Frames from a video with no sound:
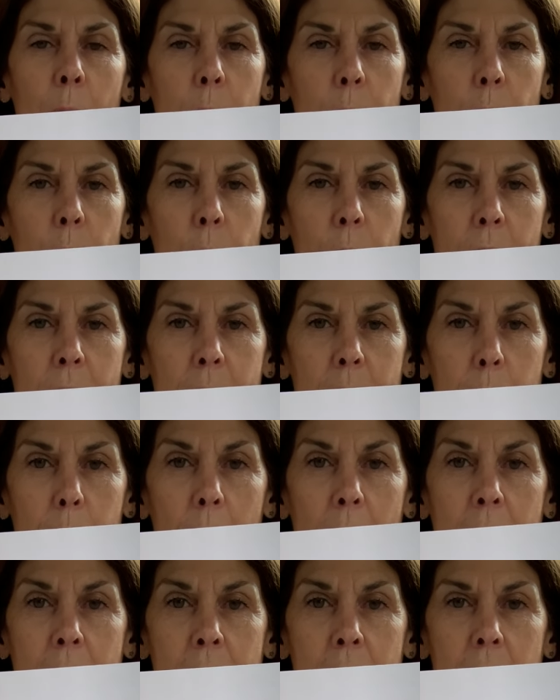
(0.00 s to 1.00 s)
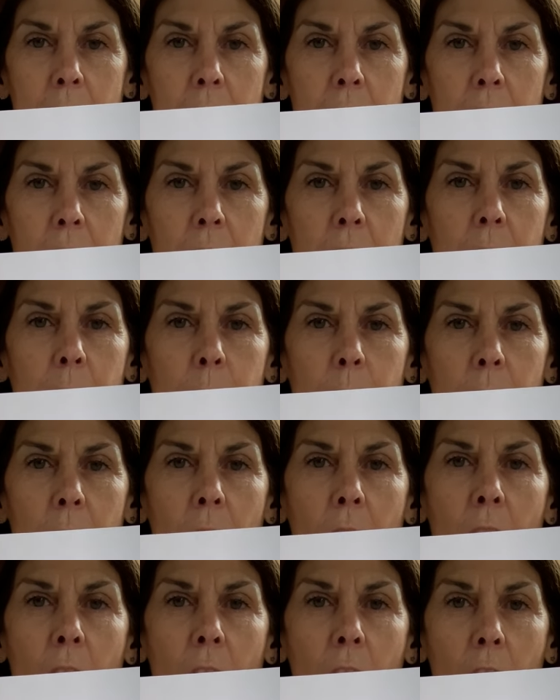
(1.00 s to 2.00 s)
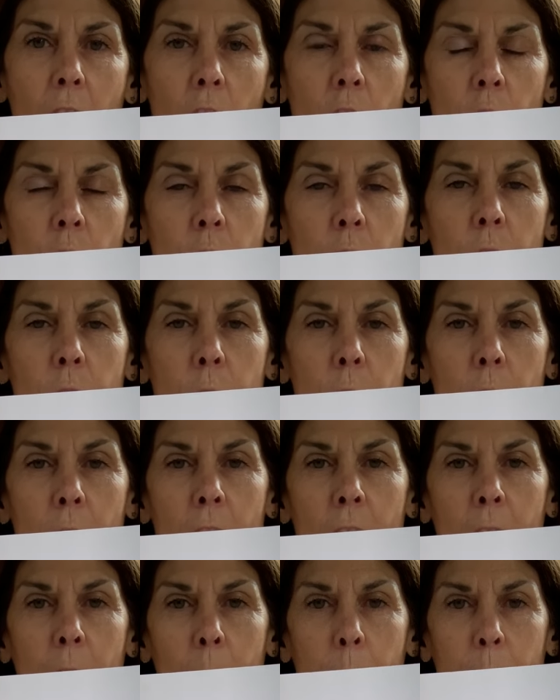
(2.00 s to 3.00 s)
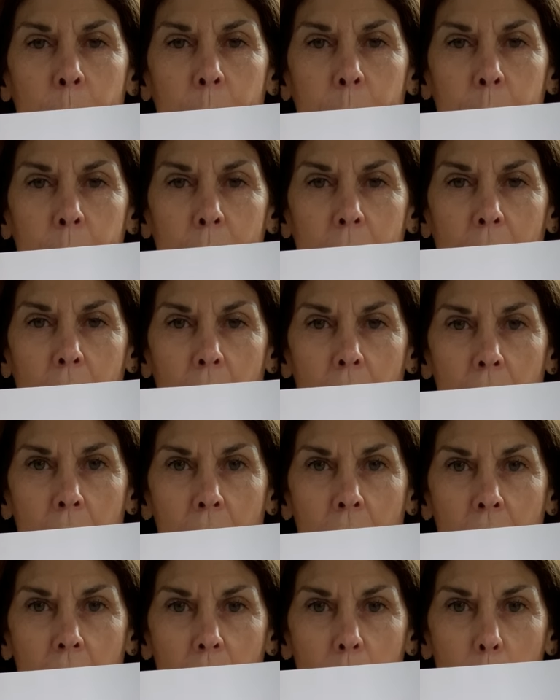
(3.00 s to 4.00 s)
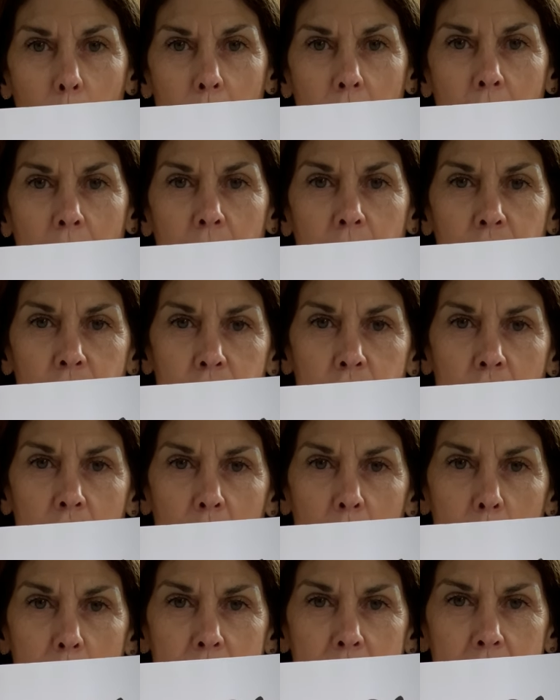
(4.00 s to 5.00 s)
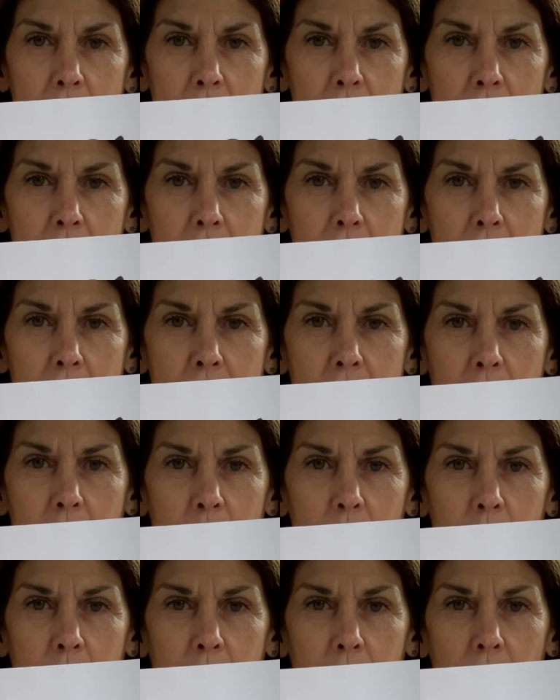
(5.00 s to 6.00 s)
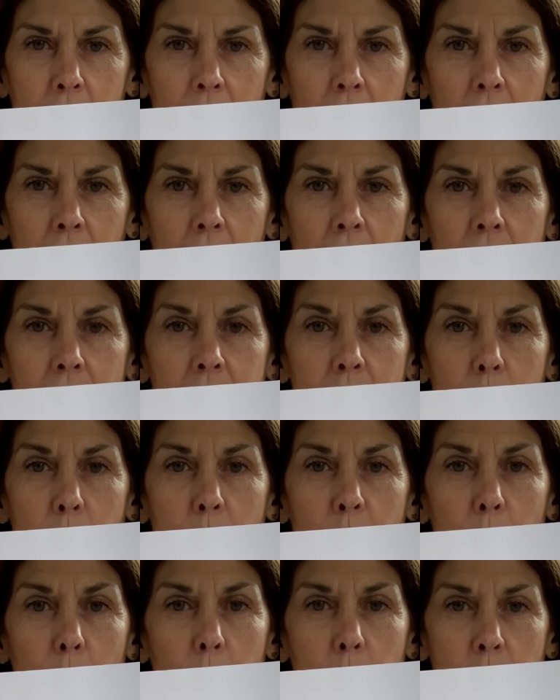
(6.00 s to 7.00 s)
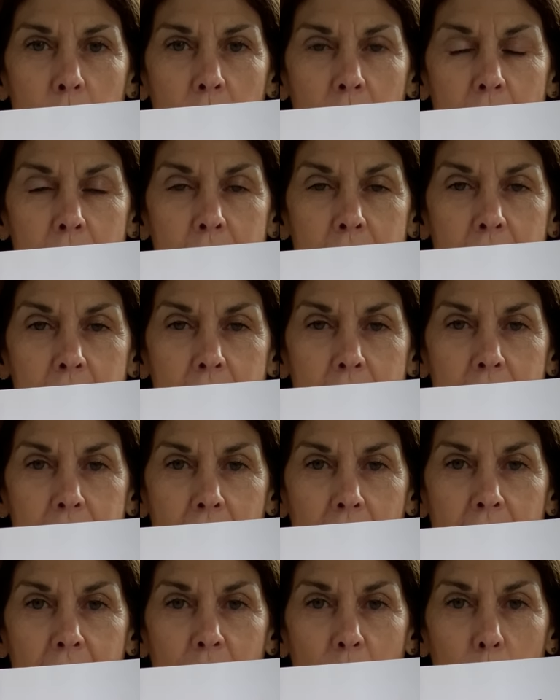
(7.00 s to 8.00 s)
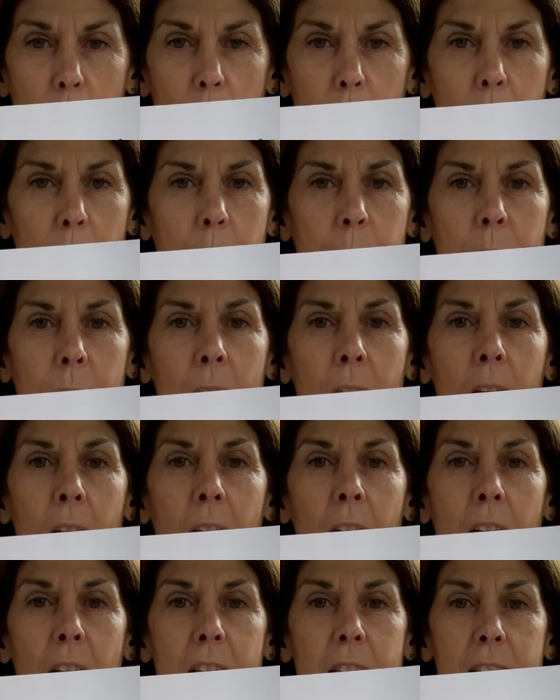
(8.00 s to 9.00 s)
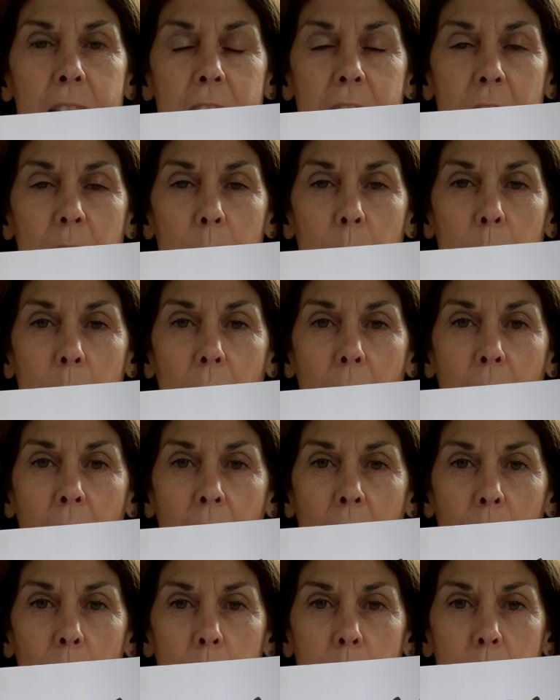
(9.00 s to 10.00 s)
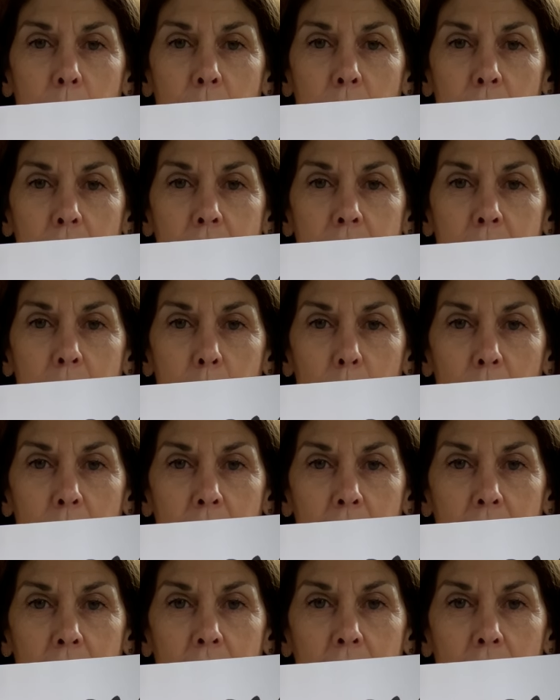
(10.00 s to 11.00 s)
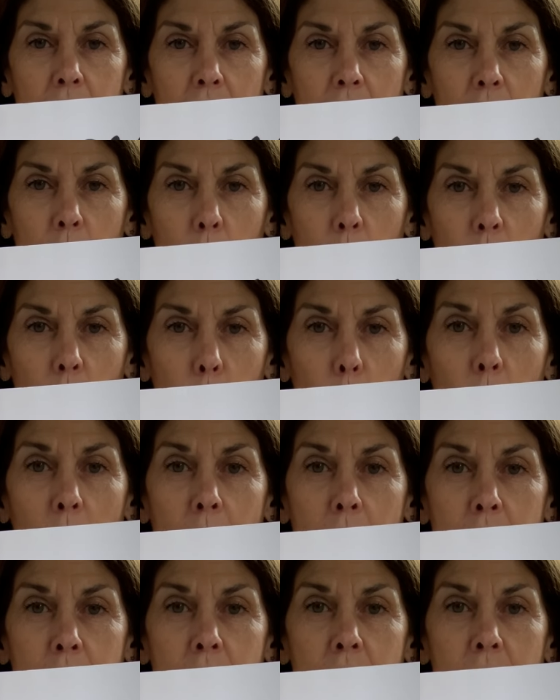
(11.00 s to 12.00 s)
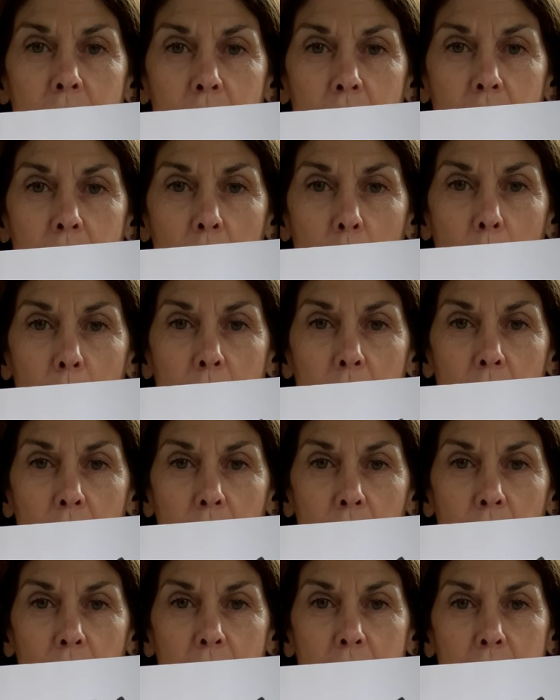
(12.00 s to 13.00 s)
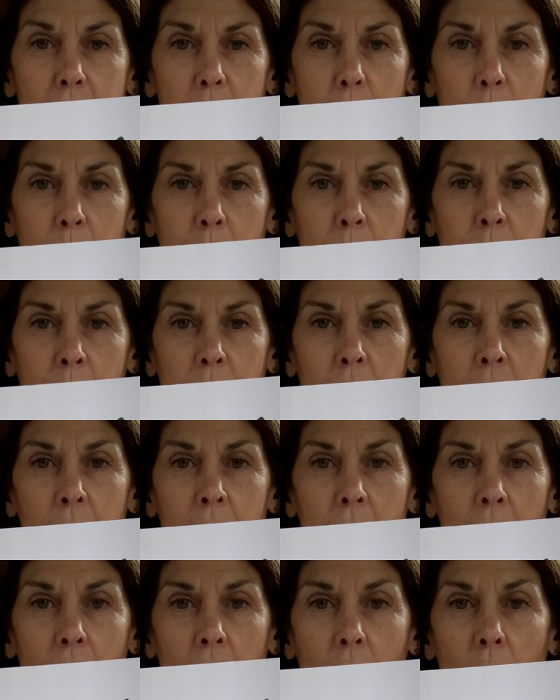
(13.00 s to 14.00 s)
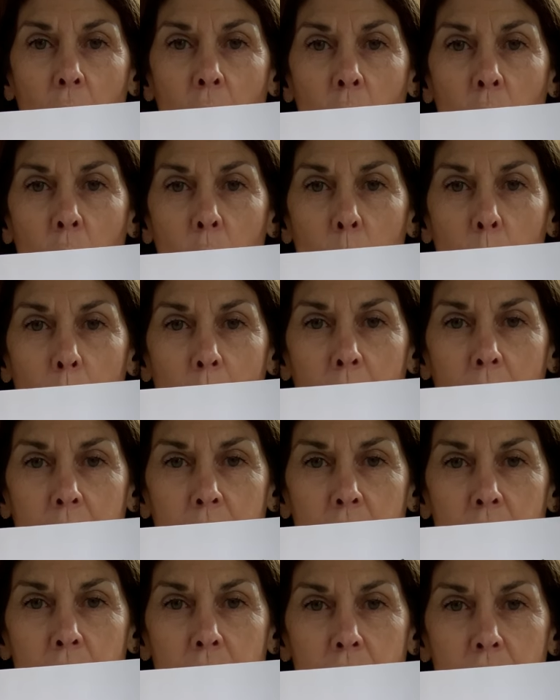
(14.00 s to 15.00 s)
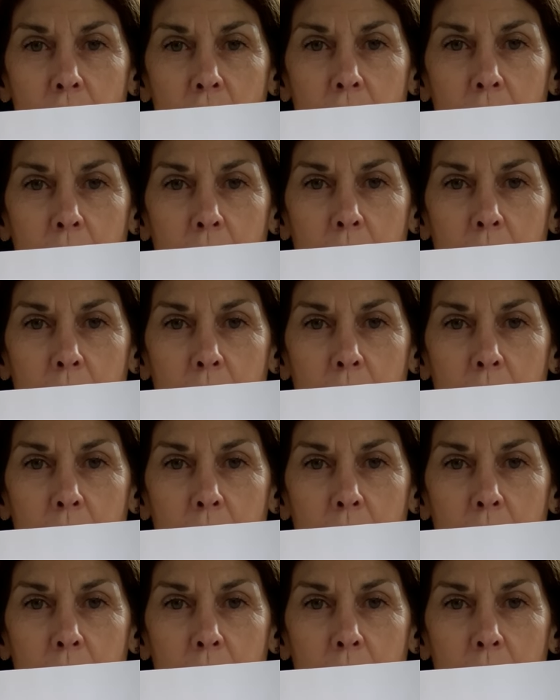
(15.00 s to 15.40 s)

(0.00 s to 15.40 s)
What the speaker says: You'll need a pencil, a ruler, a pair of sharp scissors, some double-sided tape, some just some thin white sewing thread, a hole punch,